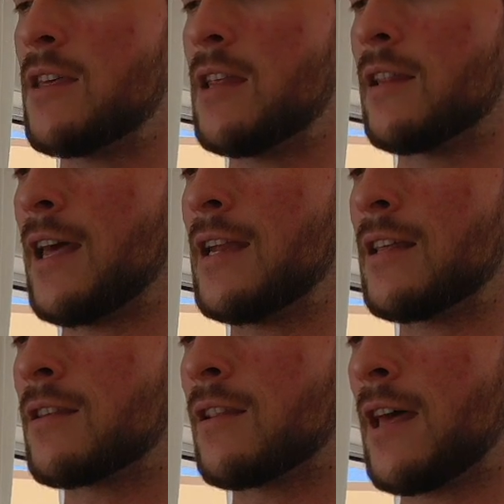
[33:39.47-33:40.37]
then
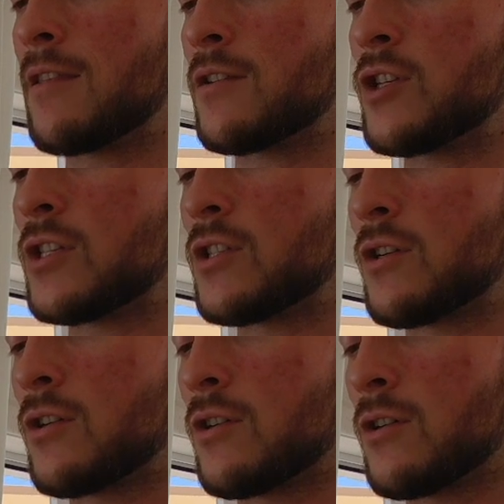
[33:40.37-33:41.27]
letting the leather just
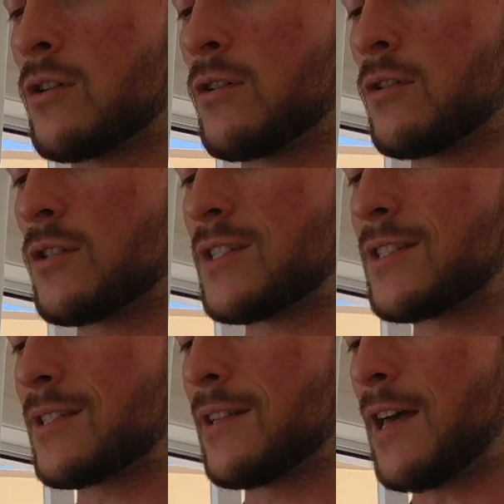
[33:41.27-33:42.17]
curl
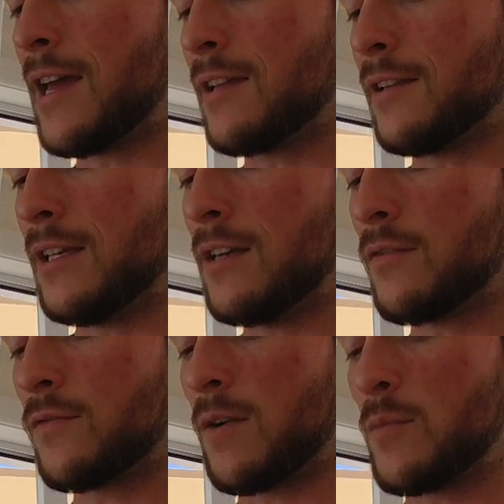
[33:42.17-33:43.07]
slightly
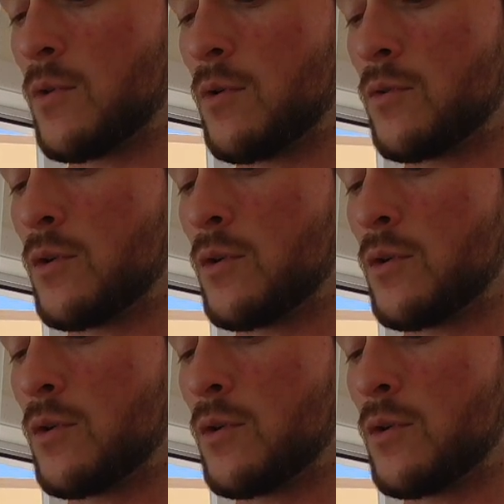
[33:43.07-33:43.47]
from the,